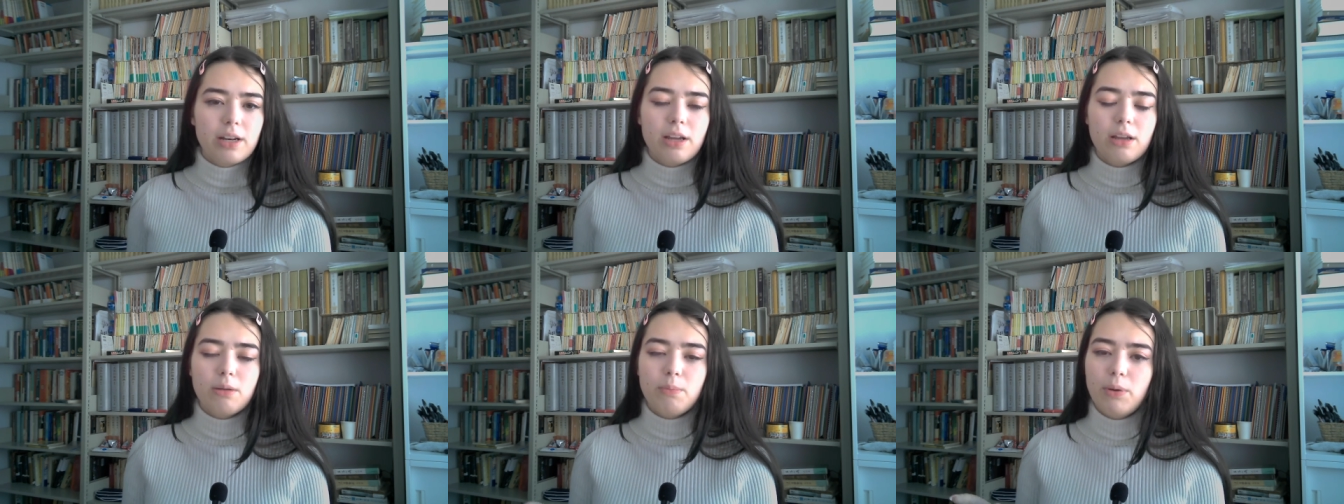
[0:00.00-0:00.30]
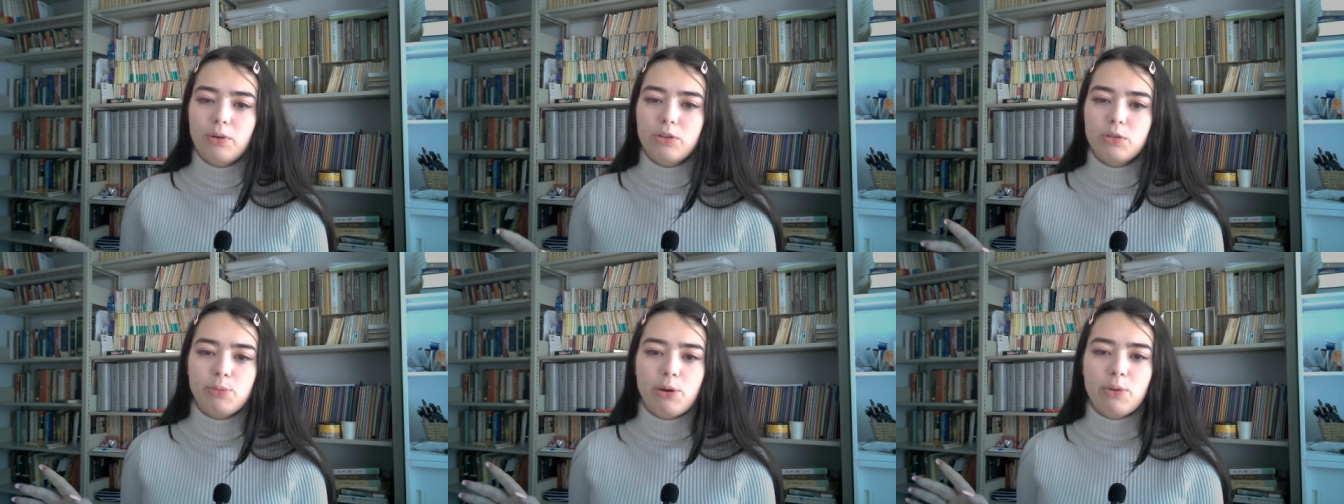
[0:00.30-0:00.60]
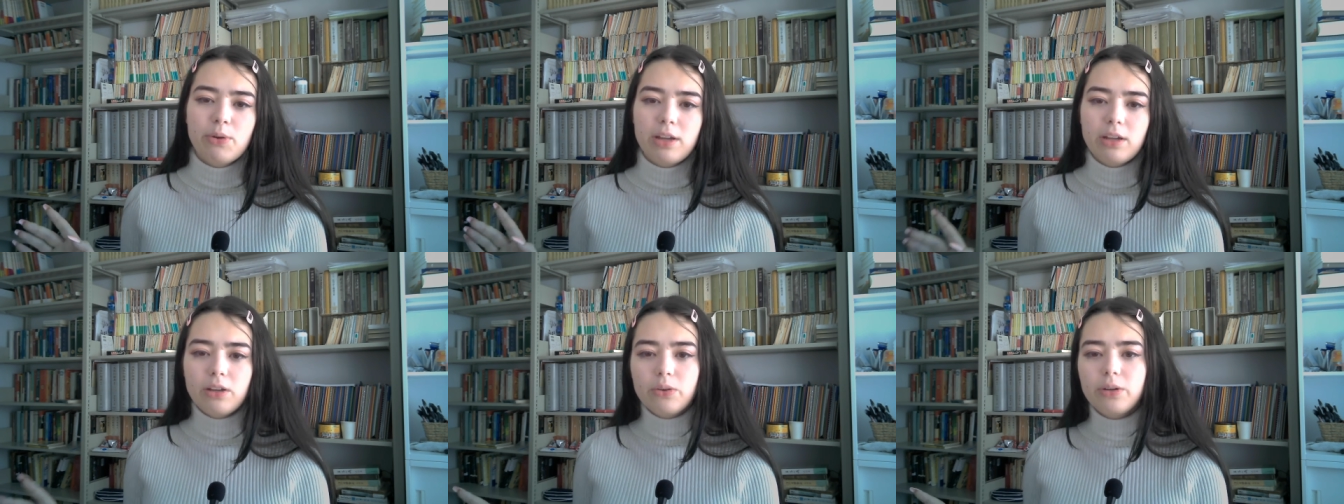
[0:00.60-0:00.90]
and
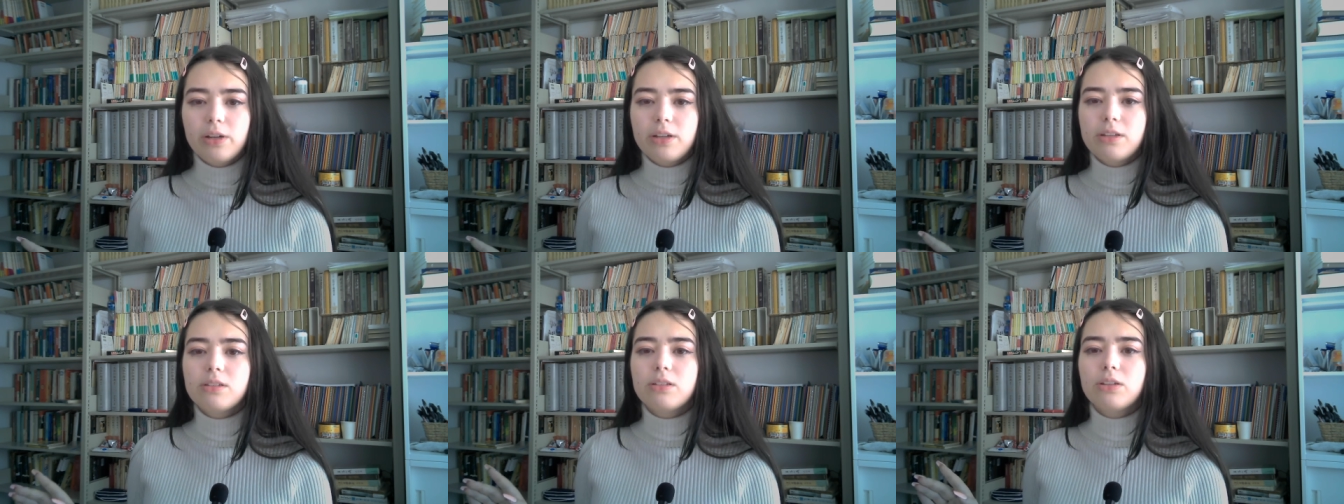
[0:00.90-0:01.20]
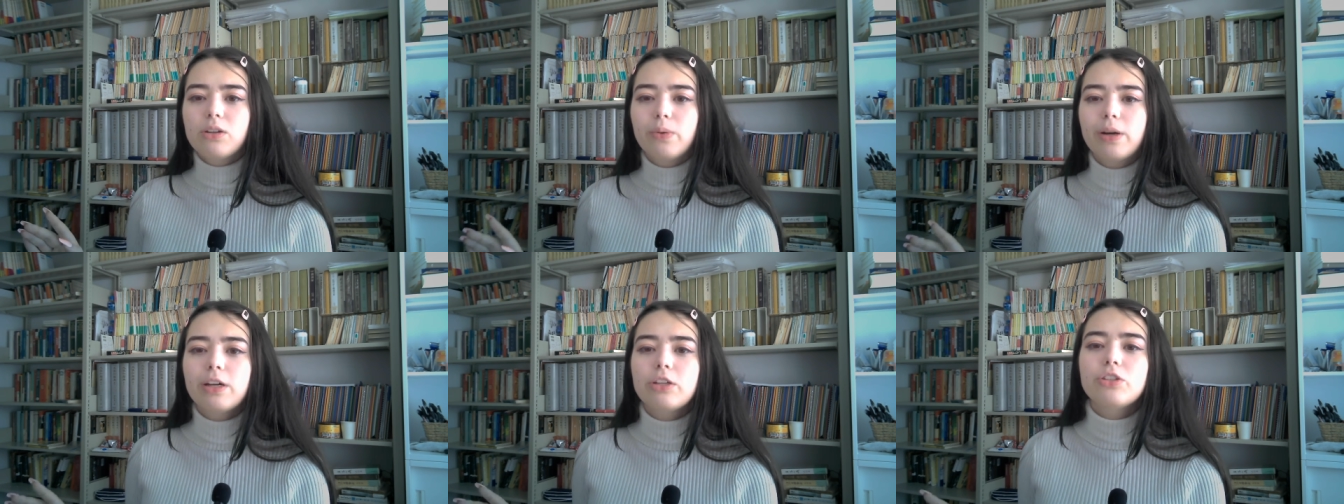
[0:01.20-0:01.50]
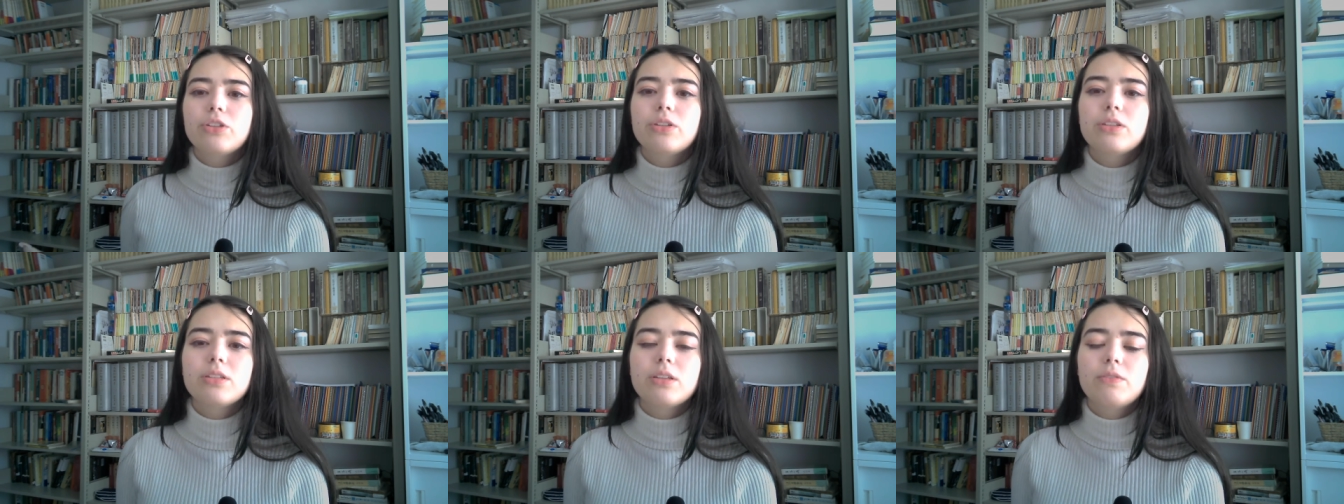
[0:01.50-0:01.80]
postpone inquiries into
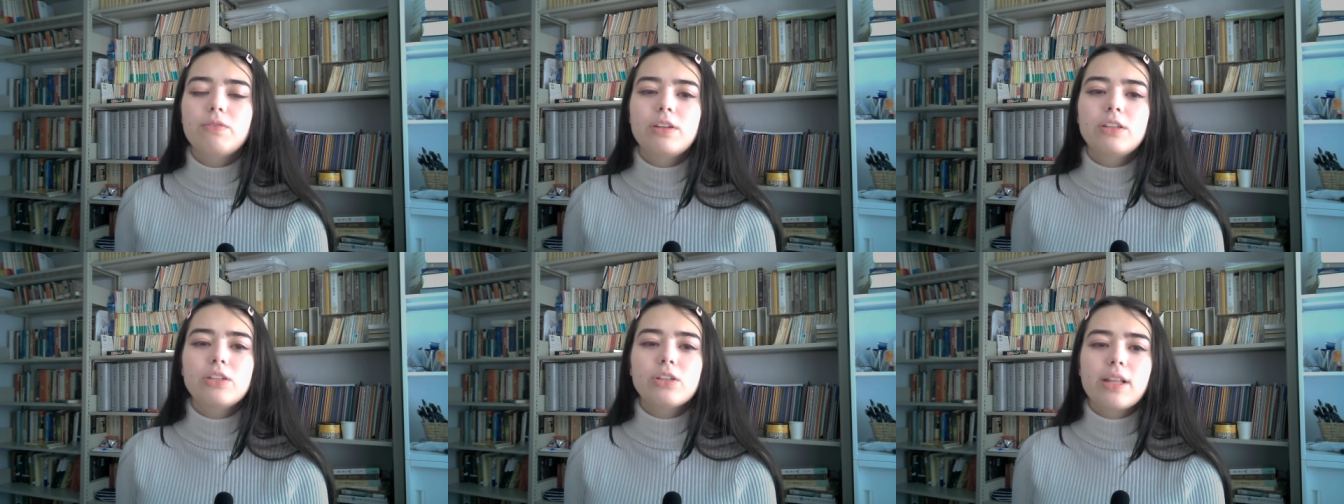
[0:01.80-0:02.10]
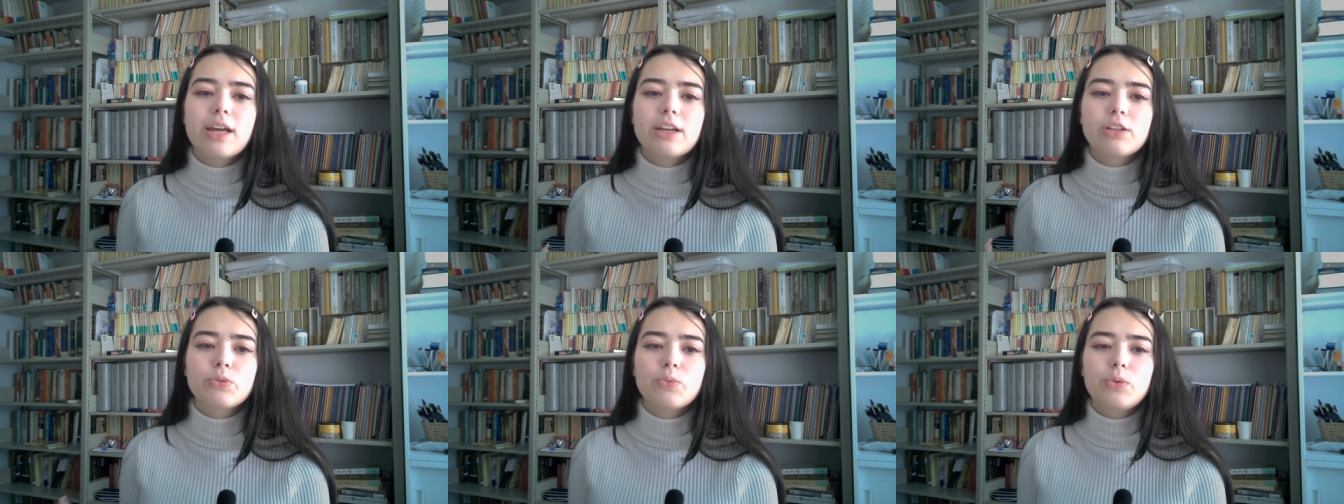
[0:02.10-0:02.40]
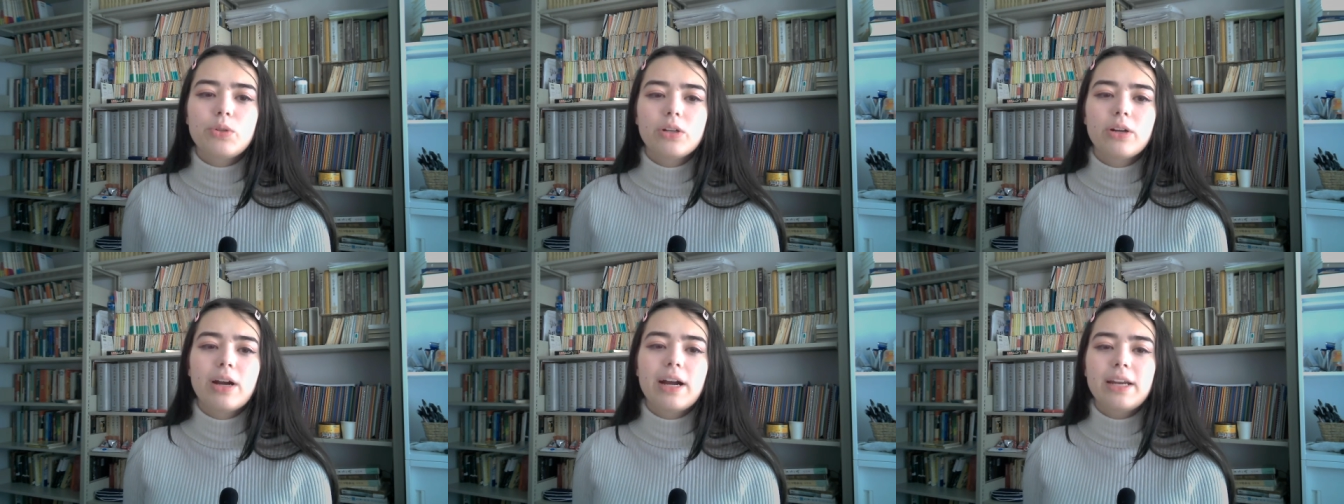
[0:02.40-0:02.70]
questions of intellectual
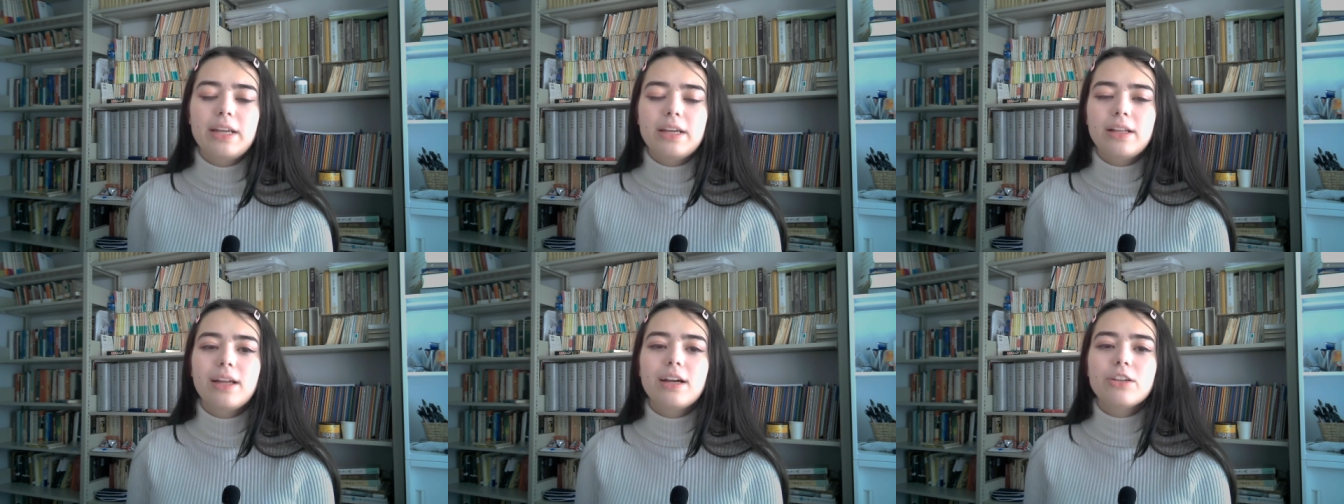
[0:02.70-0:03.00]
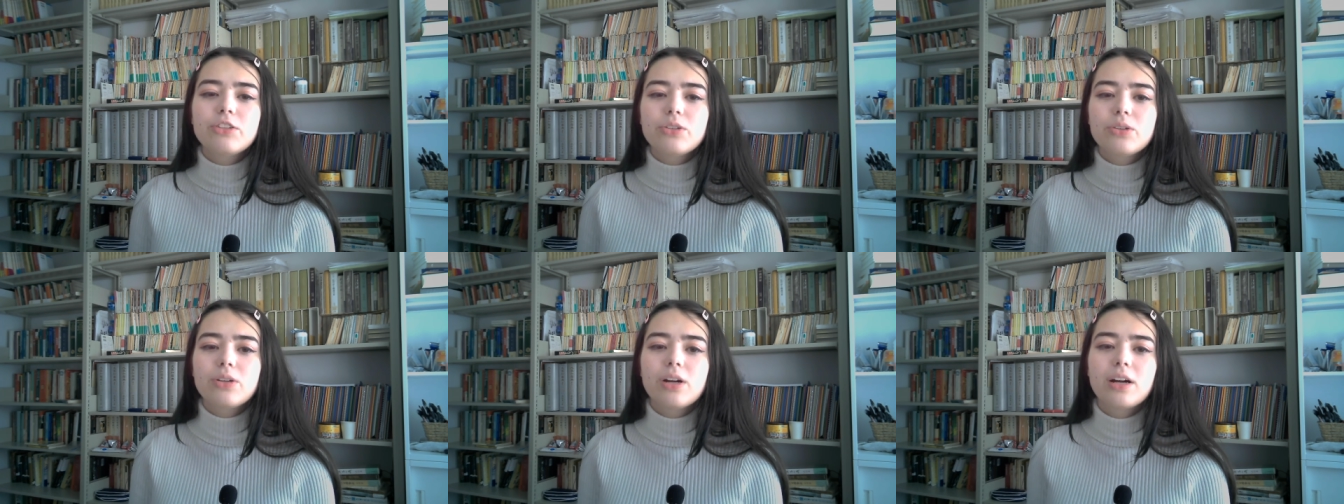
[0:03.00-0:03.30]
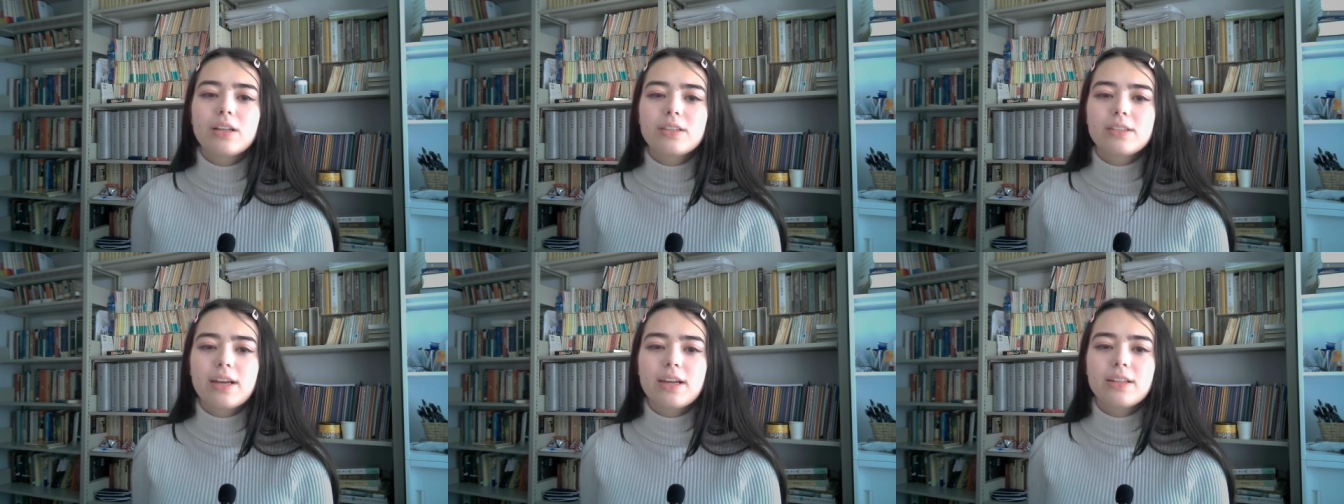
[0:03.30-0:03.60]
or ideological
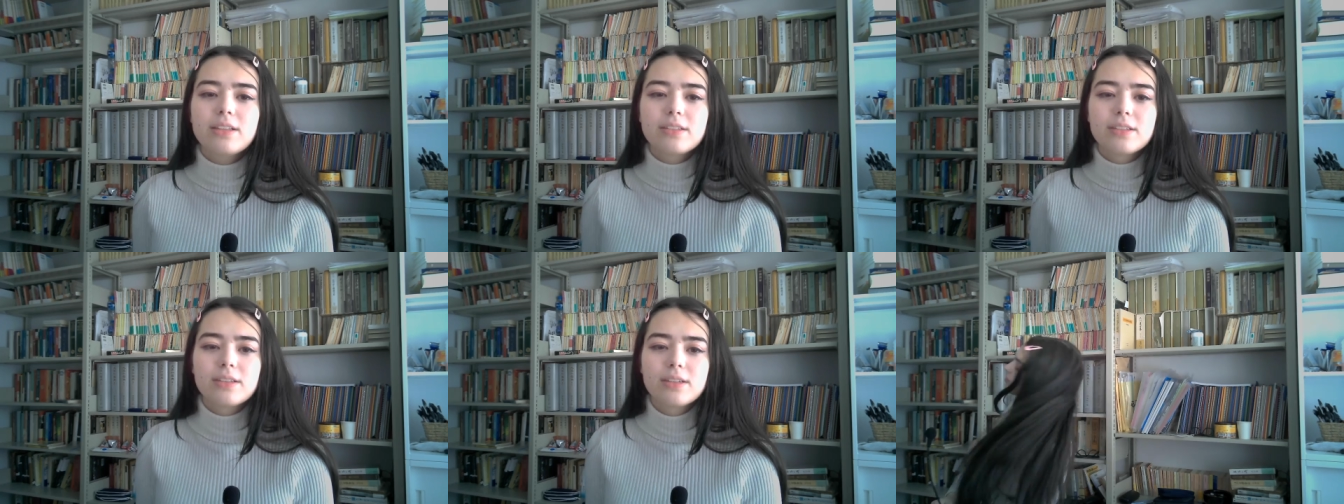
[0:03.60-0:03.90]
contents.